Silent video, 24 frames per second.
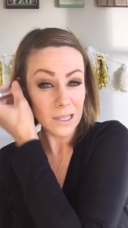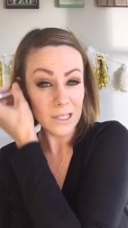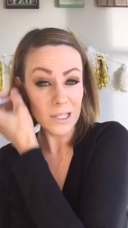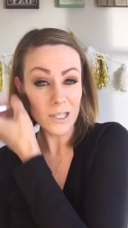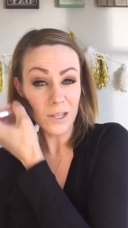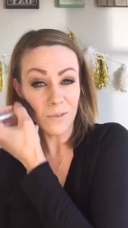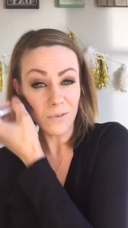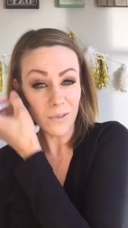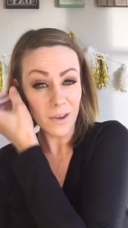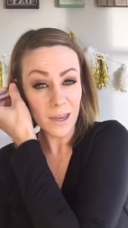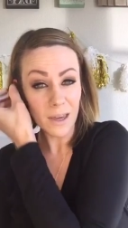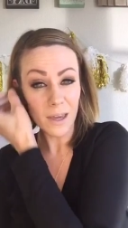
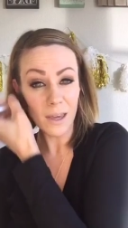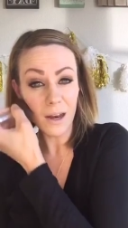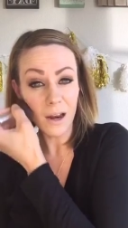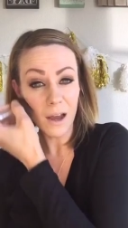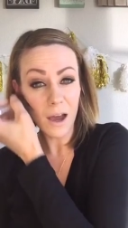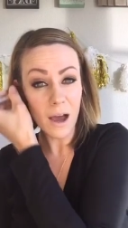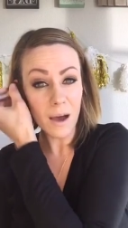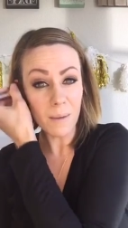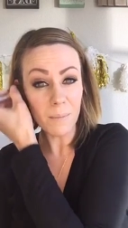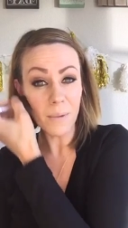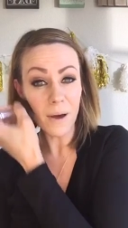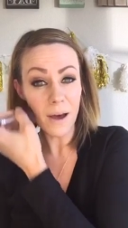So if I can
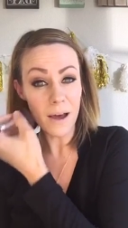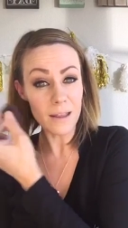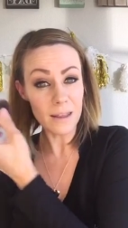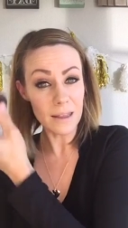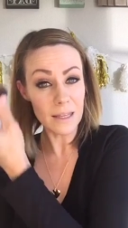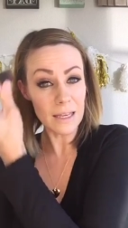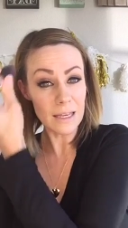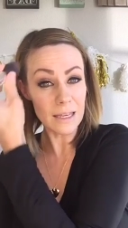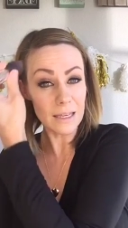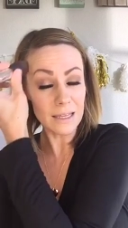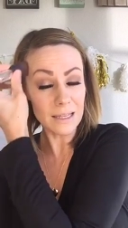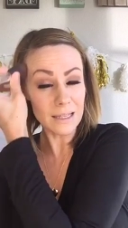hop on
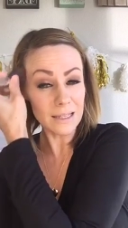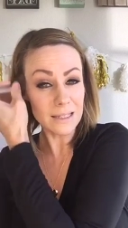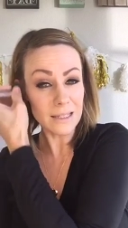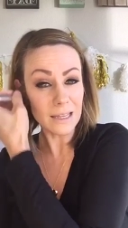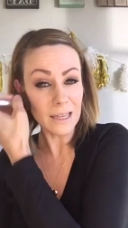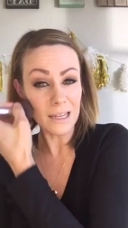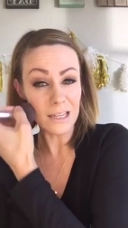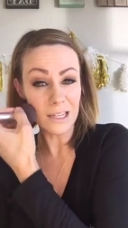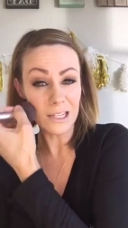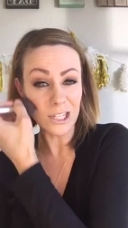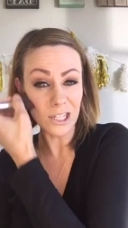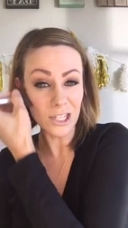these
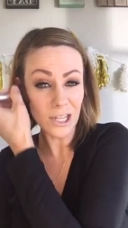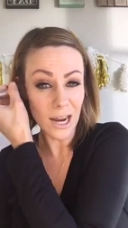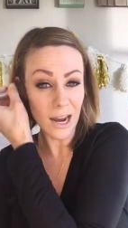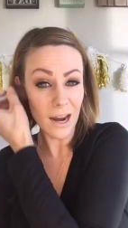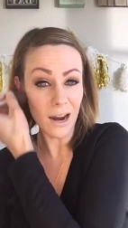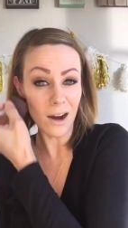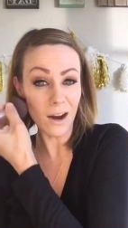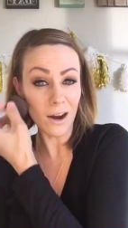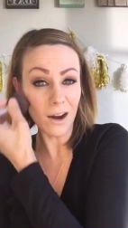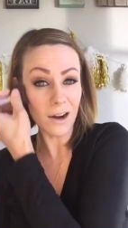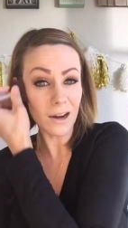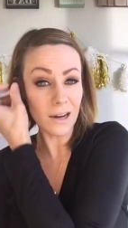and
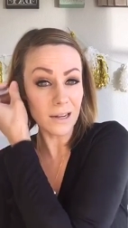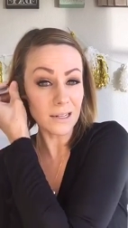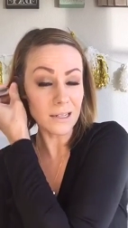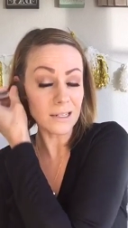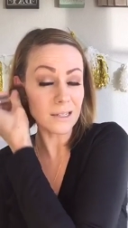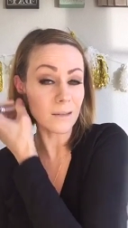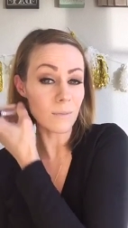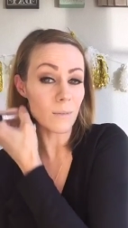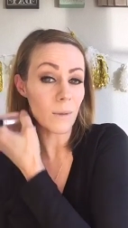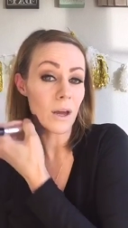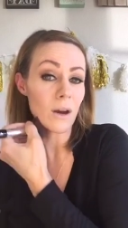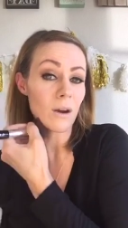share, it
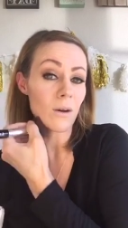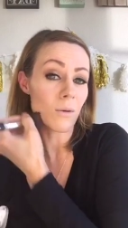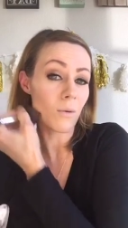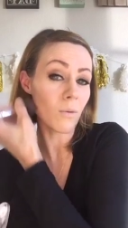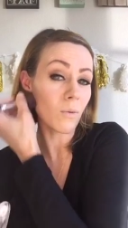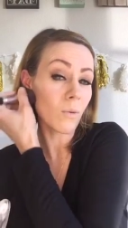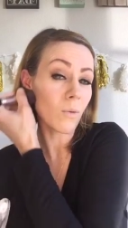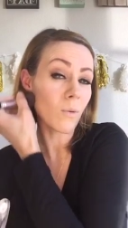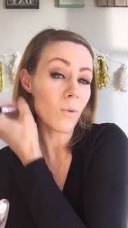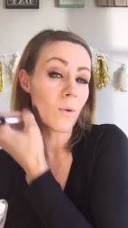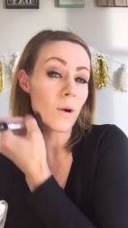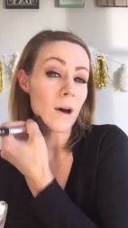doesn't matter
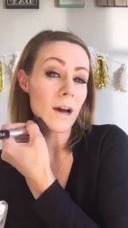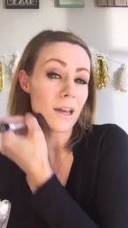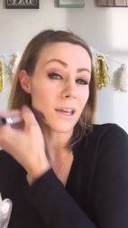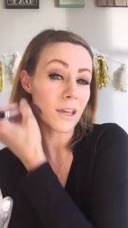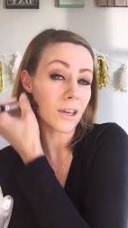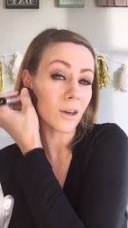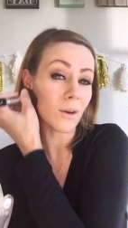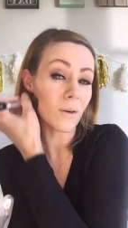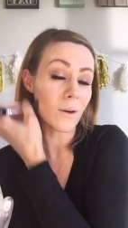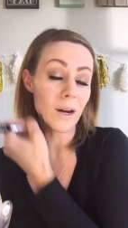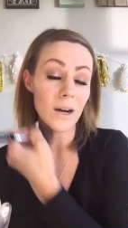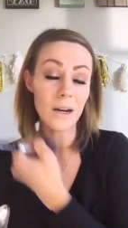what
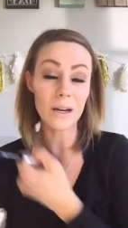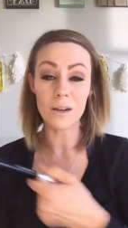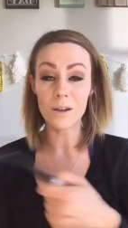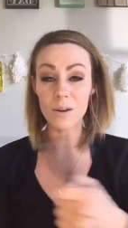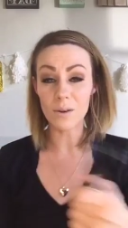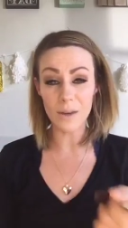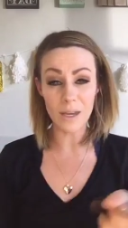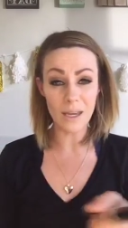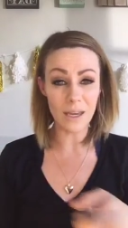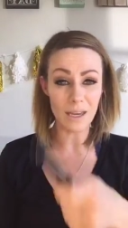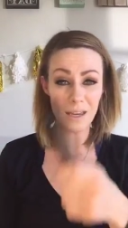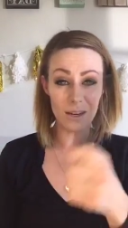you are
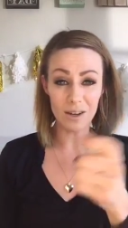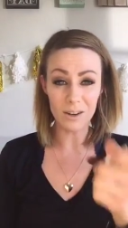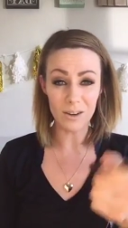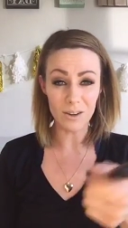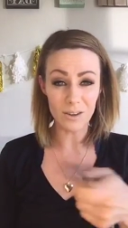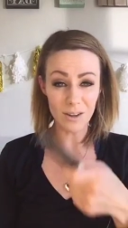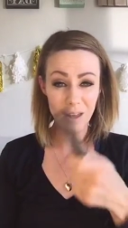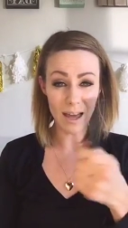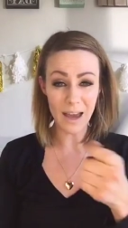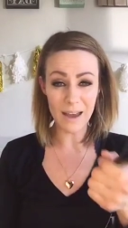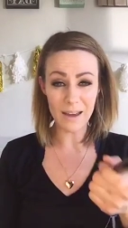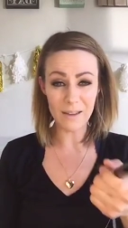doing in
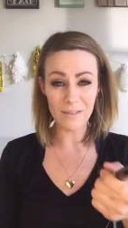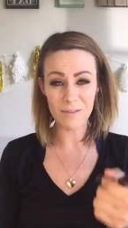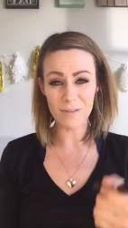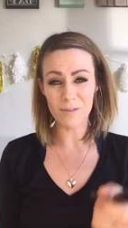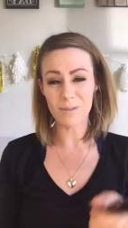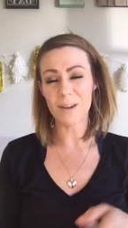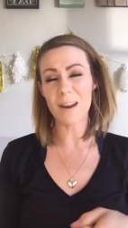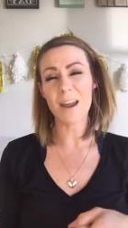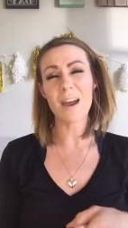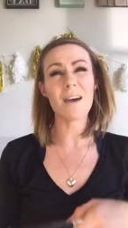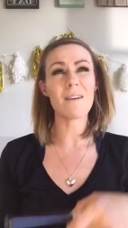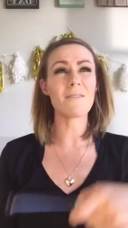your life,
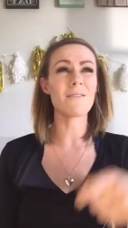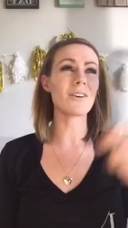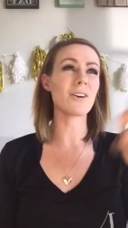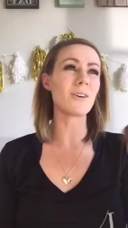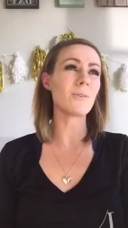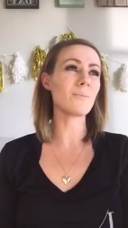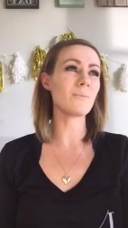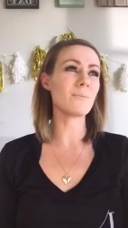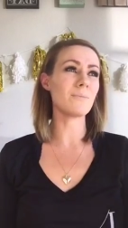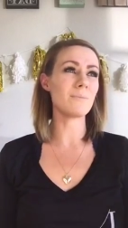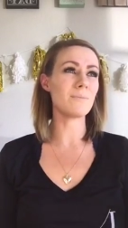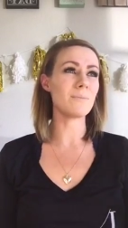
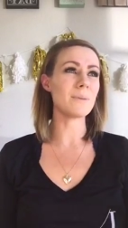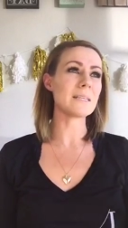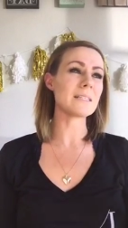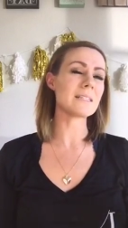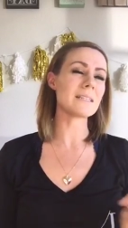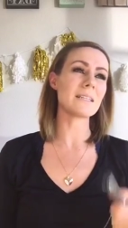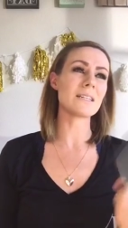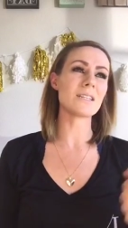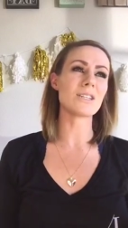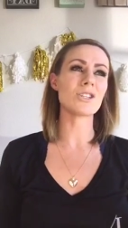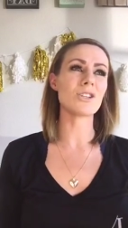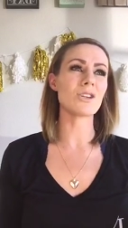whatever
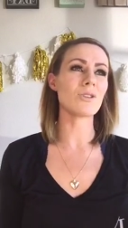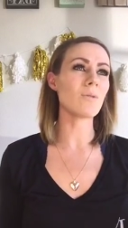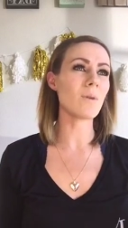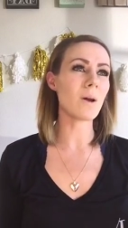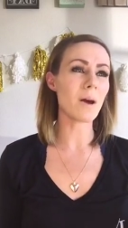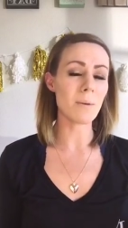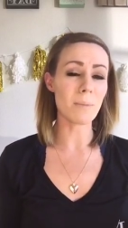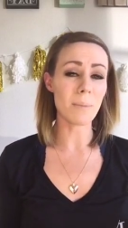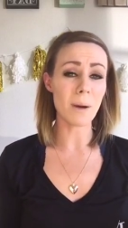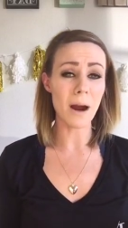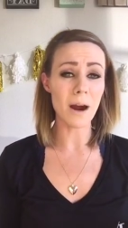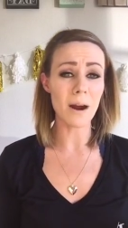business you
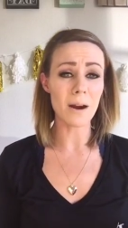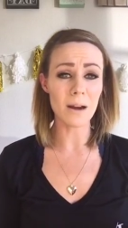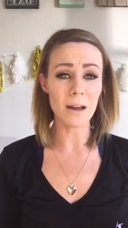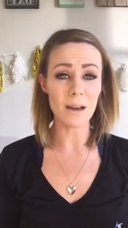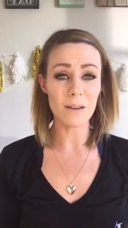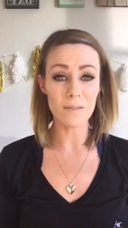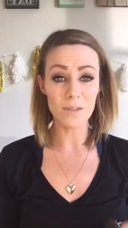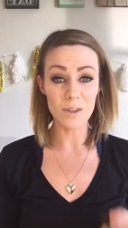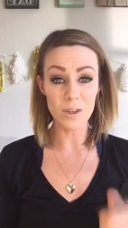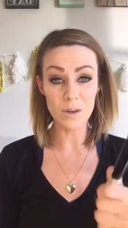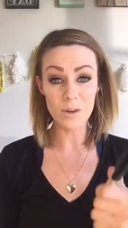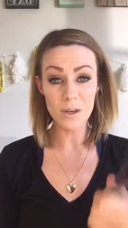are part
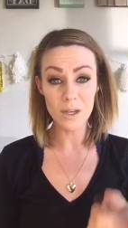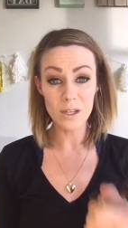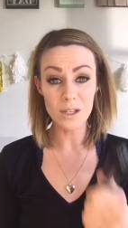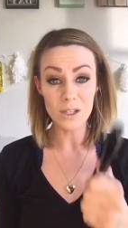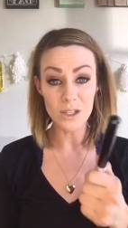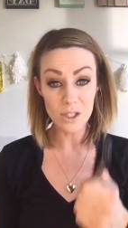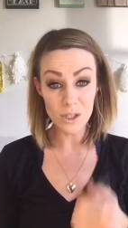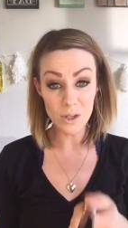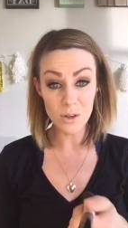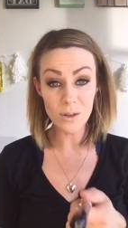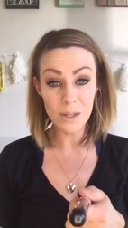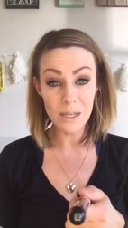of, you can
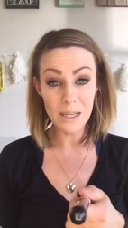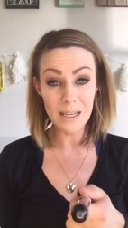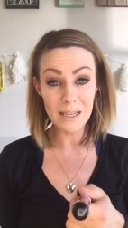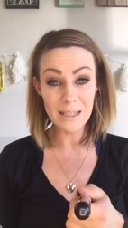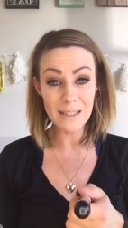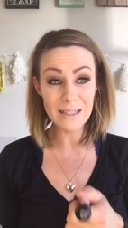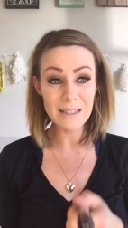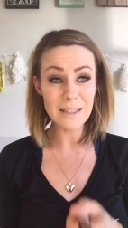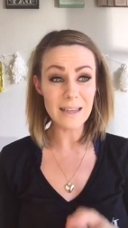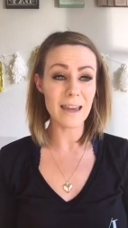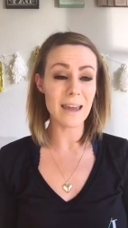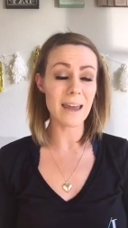do
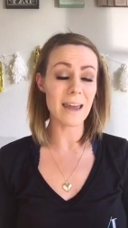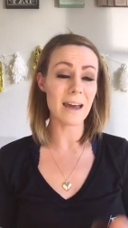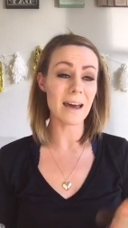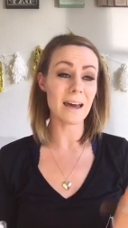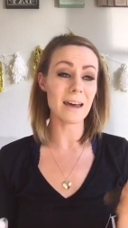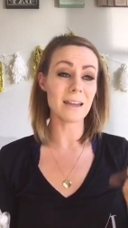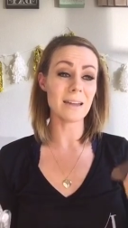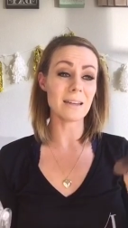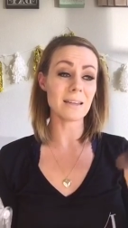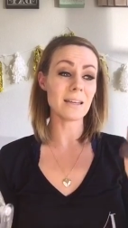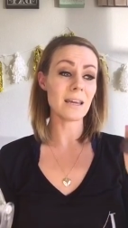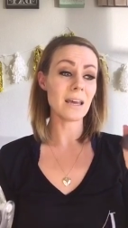these
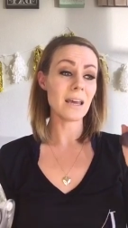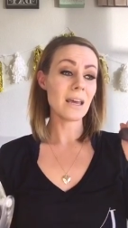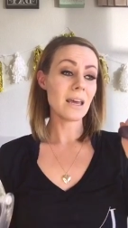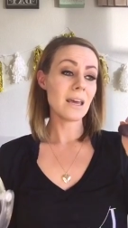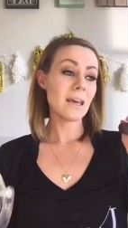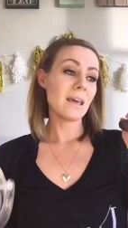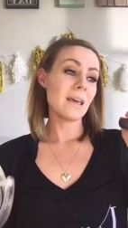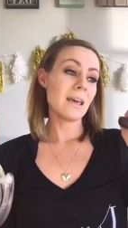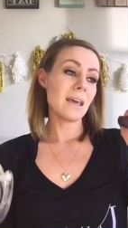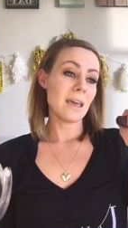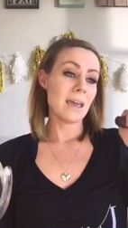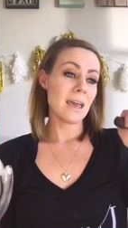and
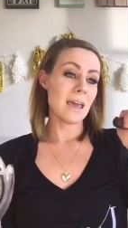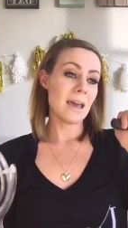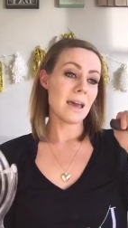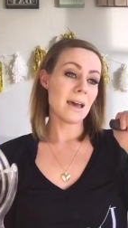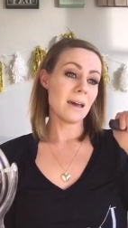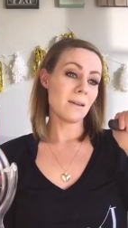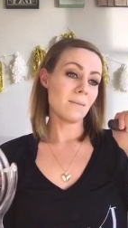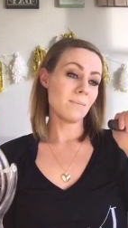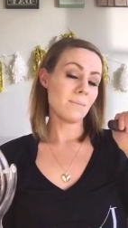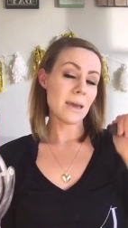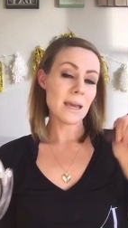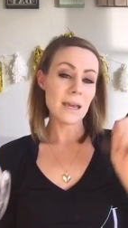
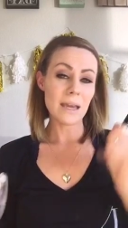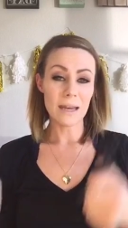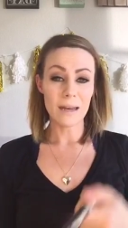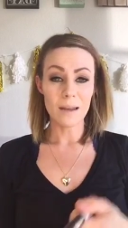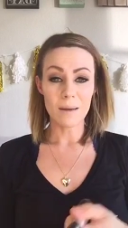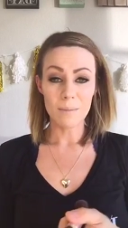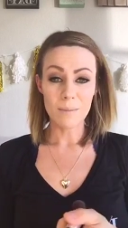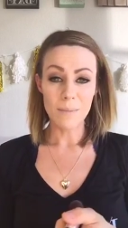and make an